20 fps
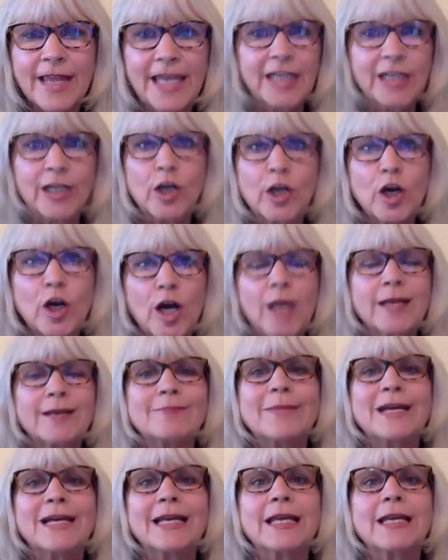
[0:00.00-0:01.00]
had caught
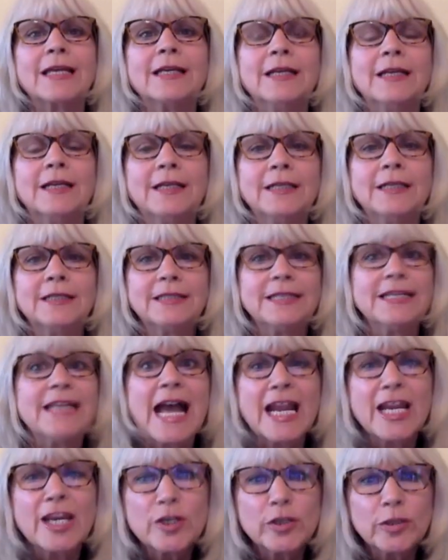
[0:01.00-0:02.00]
my
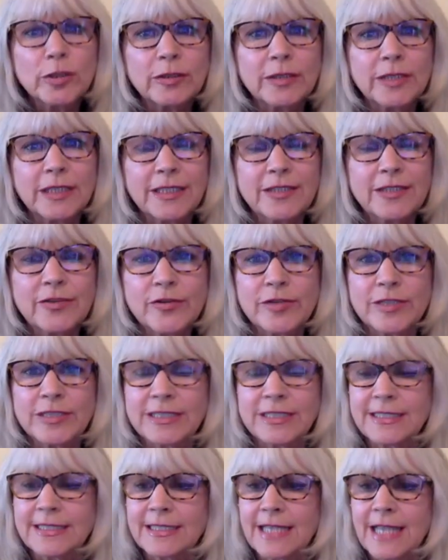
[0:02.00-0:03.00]
nine year old
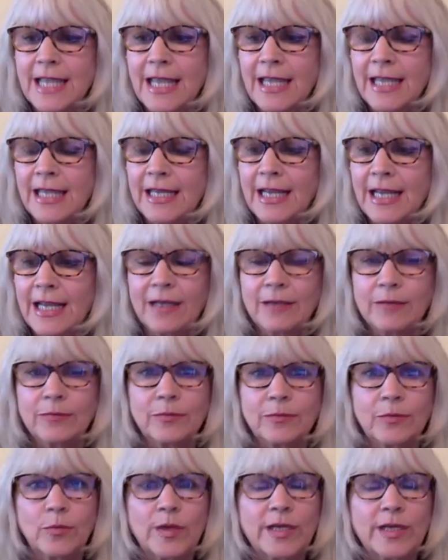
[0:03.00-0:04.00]
interest. And I
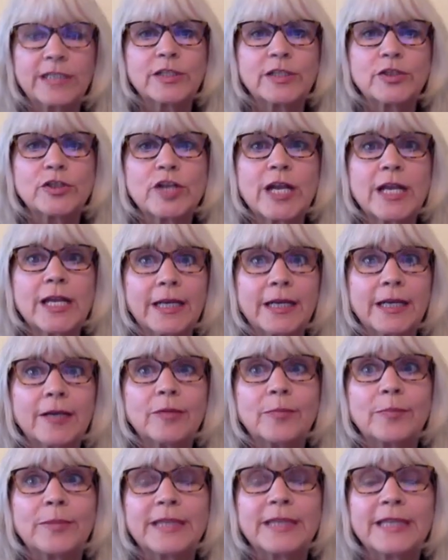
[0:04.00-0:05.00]
wanted to check it
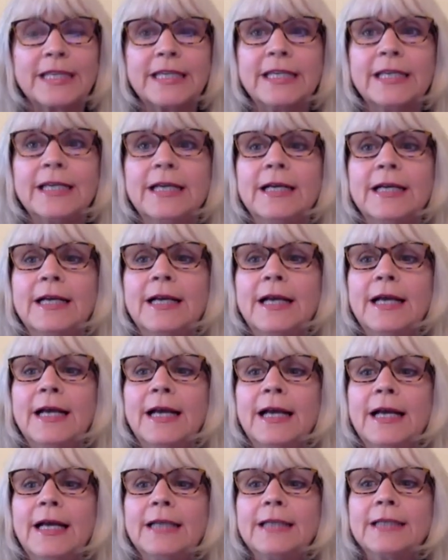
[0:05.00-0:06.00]
out, but the
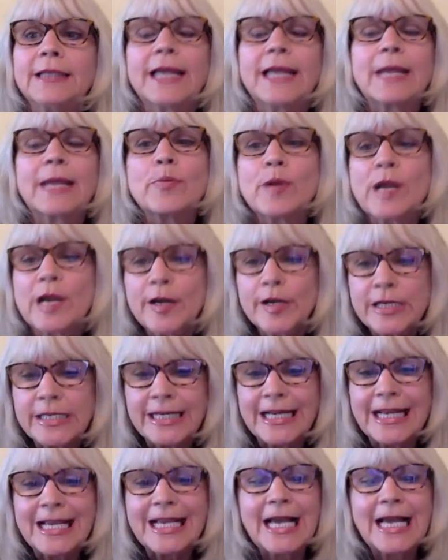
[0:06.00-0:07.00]

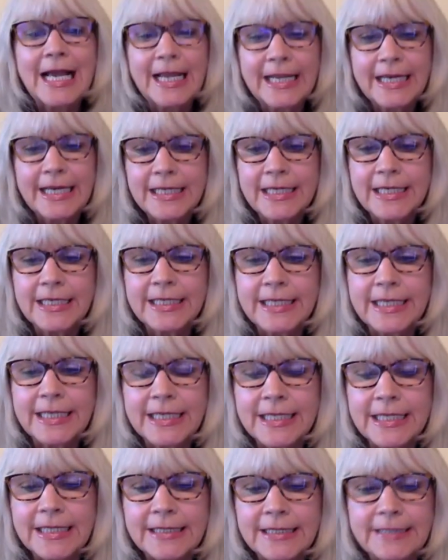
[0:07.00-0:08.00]
librarian
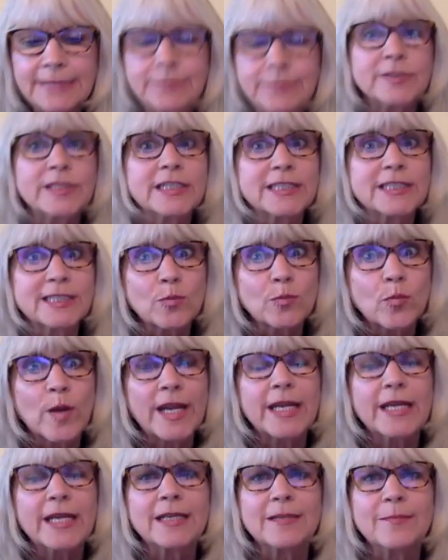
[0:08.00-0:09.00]
kindly um,
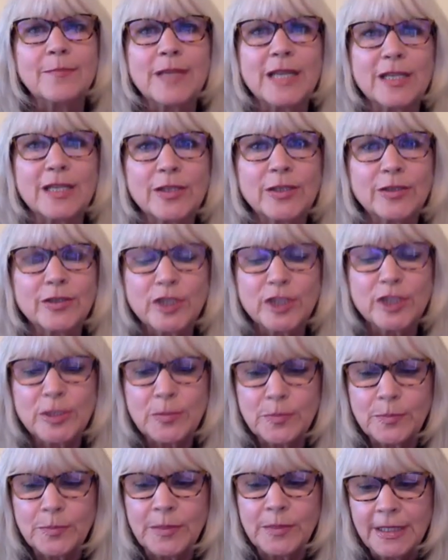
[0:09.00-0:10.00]
dissuaded me. You know, she